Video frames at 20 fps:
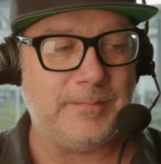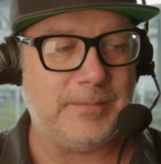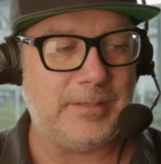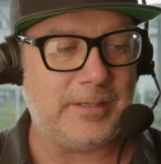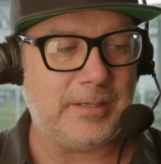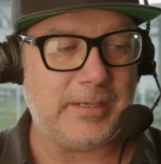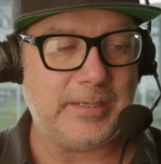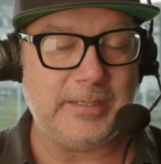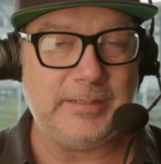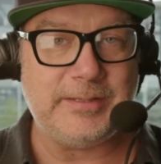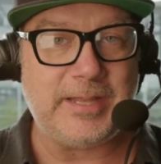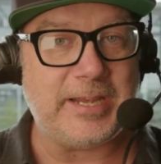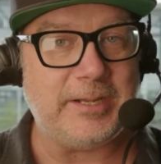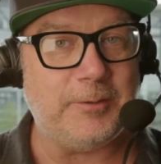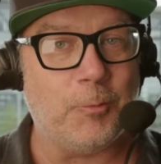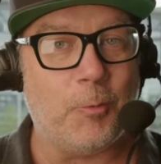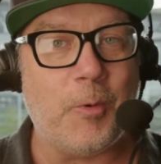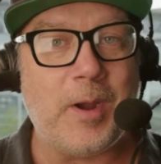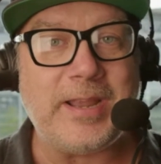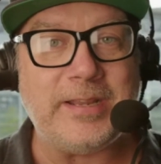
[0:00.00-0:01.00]
he
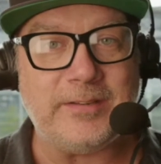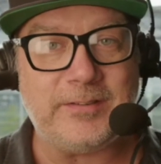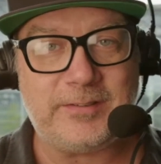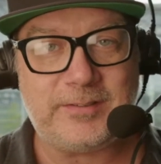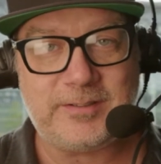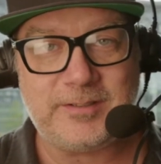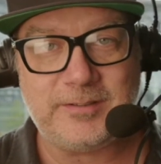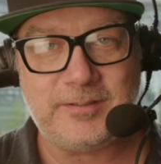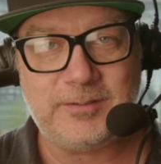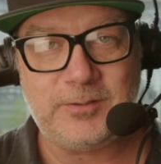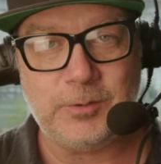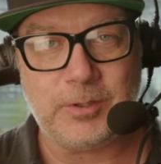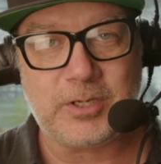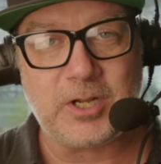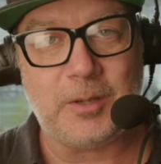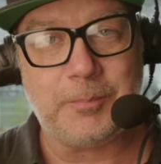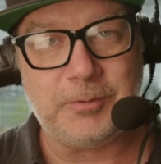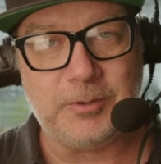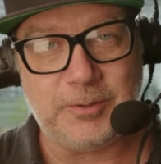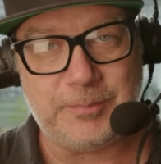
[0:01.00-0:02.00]
laid waste to a
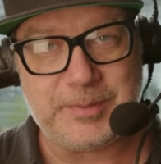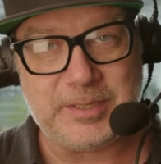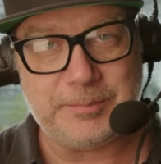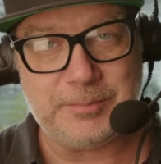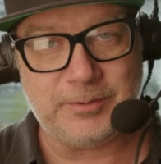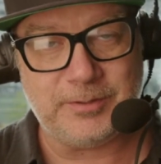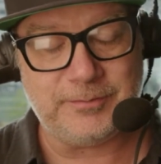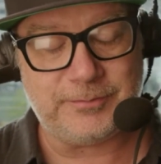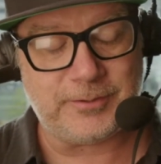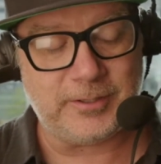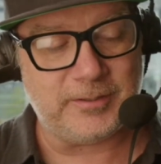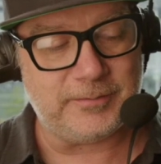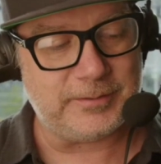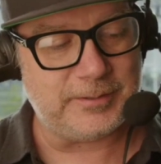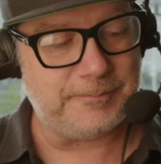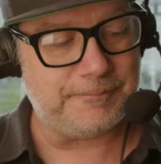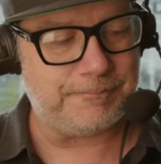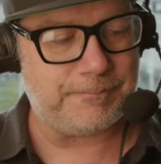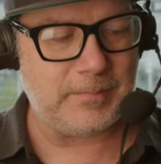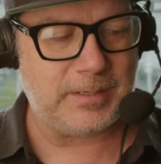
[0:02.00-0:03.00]
couple of people in front of
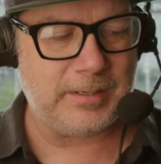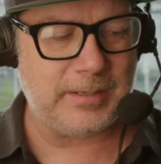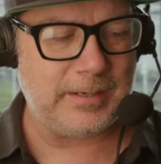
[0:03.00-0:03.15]
him.